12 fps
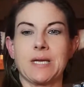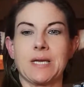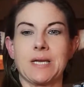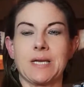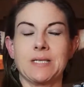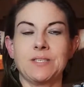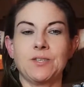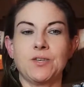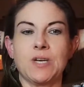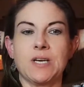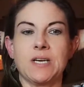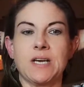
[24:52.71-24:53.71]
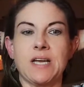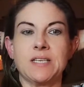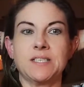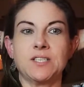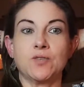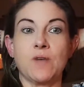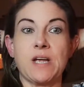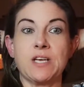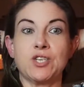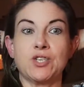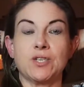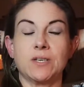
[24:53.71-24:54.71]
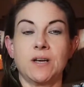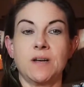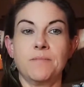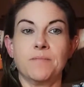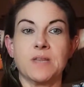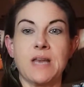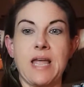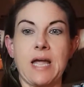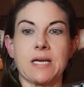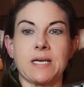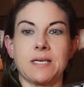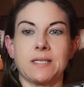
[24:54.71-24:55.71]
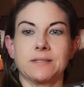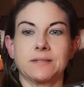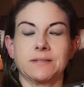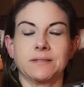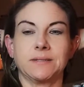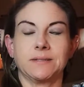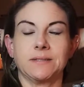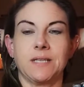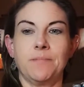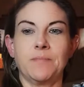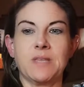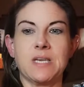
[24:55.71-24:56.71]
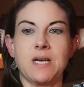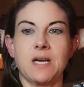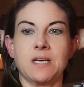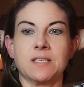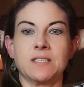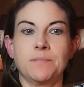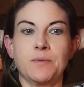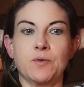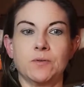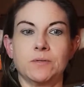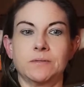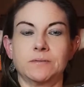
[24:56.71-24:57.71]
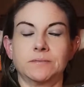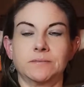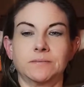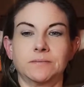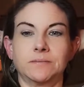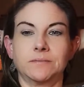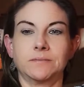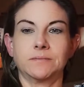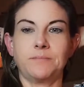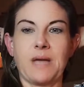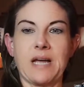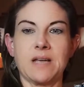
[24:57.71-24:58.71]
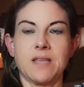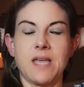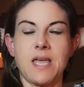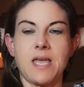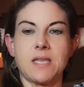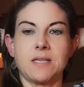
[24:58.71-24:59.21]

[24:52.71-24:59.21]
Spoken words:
So you get a nice stretch up the neck, up the occipital, back of the head.